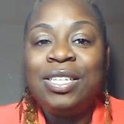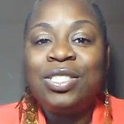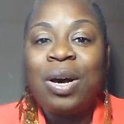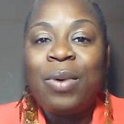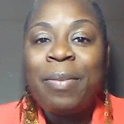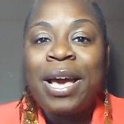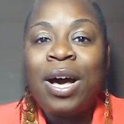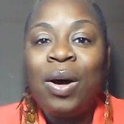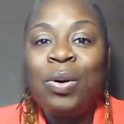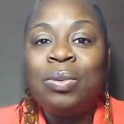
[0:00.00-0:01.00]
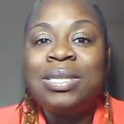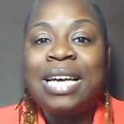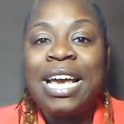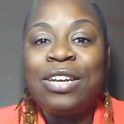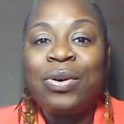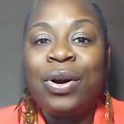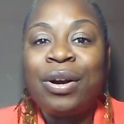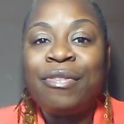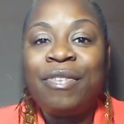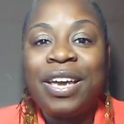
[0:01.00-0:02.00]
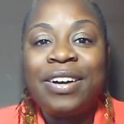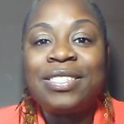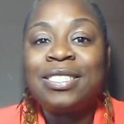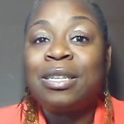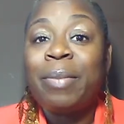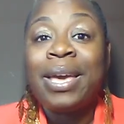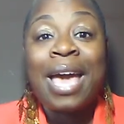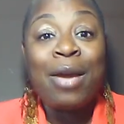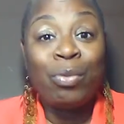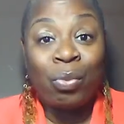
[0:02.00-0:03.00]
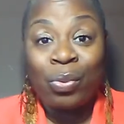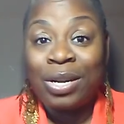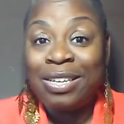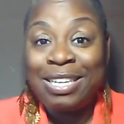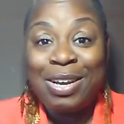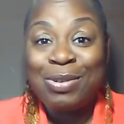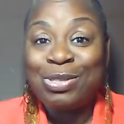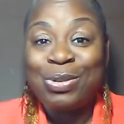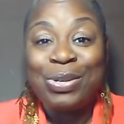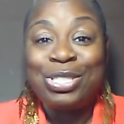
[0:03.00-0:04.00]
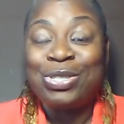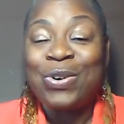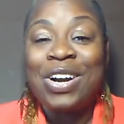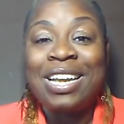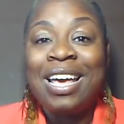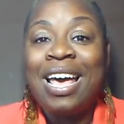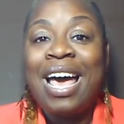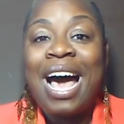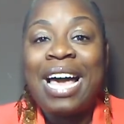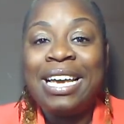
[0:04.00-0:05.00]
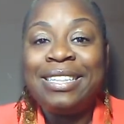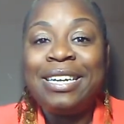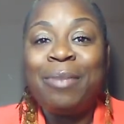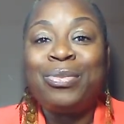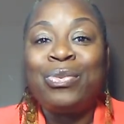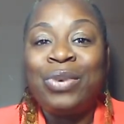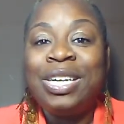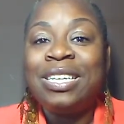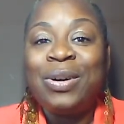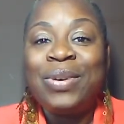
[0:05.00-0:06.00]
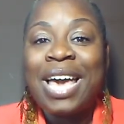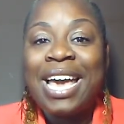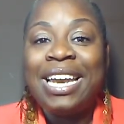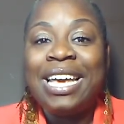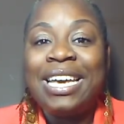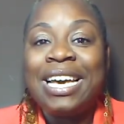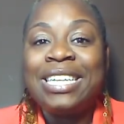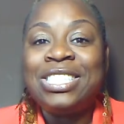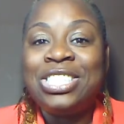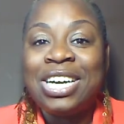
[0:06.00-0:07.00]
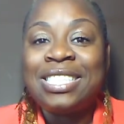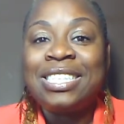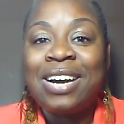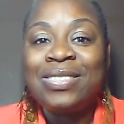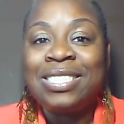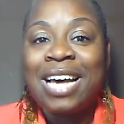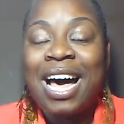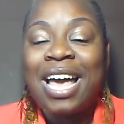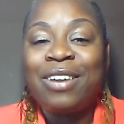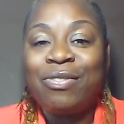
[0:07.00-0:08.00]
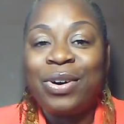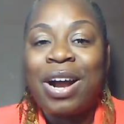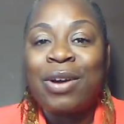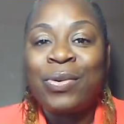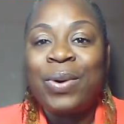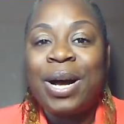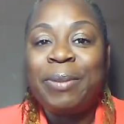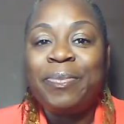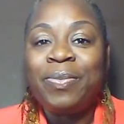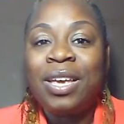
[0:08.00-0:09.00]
So I went back home to handle her affairs, and to make a really long story short, I ended up relocating just outside of where I grew up.